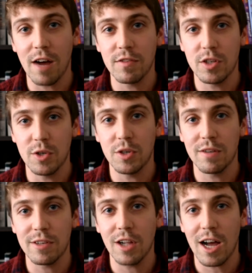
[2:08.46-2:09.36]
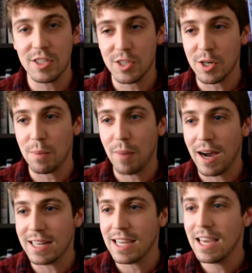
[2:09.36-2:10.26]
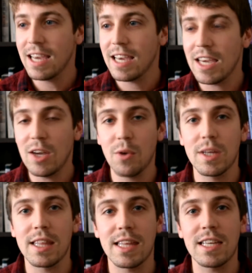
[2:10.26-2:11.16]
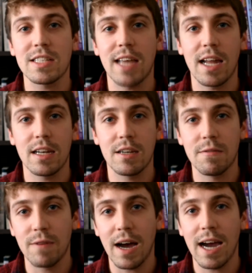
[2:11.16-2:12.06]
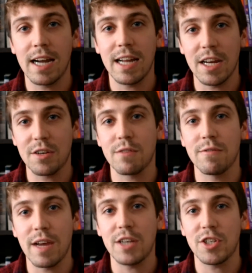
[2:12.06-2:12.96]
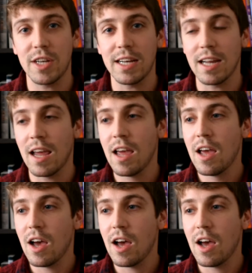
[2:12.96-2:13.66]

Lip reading: of the Duke of Gloucester, but he only thinks that divine intervention